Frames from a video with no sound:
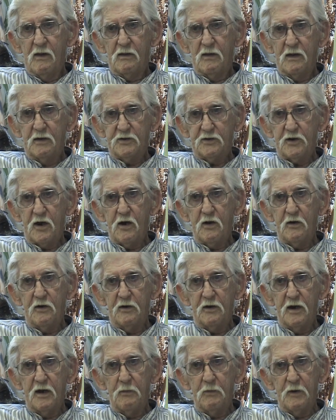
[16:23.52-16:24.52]
they
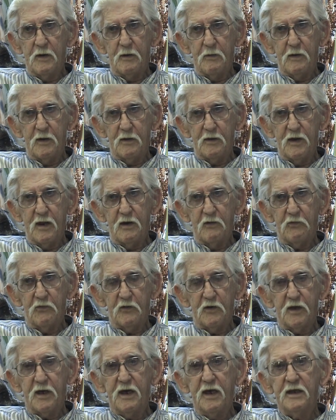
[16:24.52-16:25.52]
started up, and they did it for
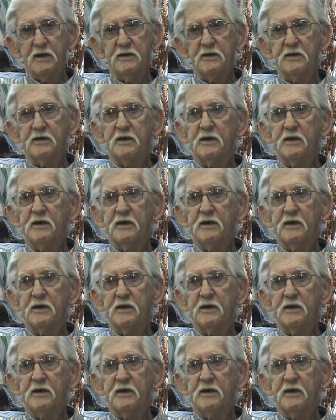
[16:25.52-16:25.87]
the kids,